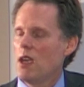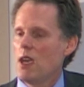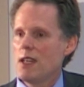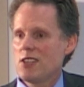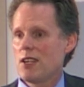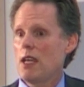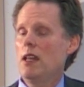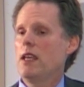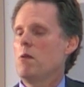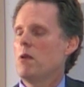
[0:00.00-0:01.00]
And
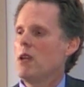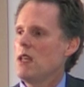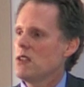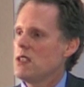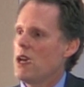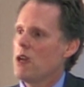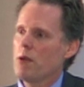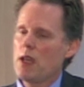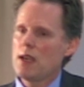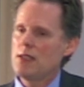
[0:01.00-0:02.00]
suddenly, one day the CIO
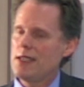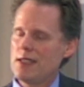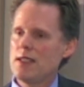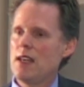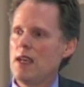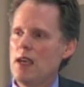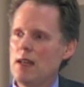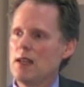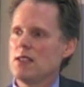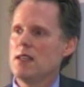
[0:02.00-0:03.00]
realized, this is
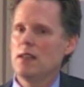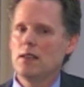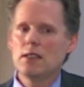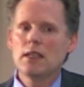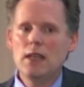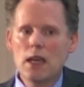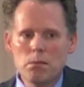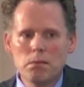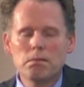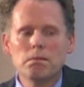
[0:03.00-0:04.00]
end-to-end, isn't it? I said, yeah.
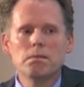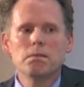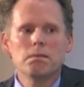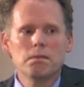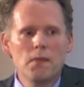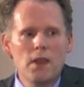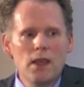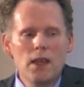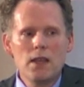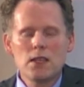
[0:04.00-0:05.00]

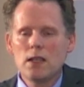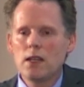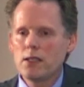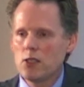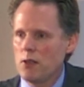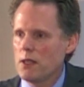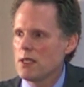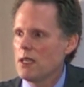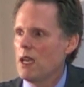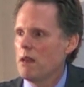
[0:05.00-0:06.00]
And he said, let's do
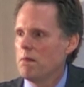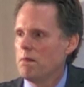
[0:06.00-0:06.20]
this again,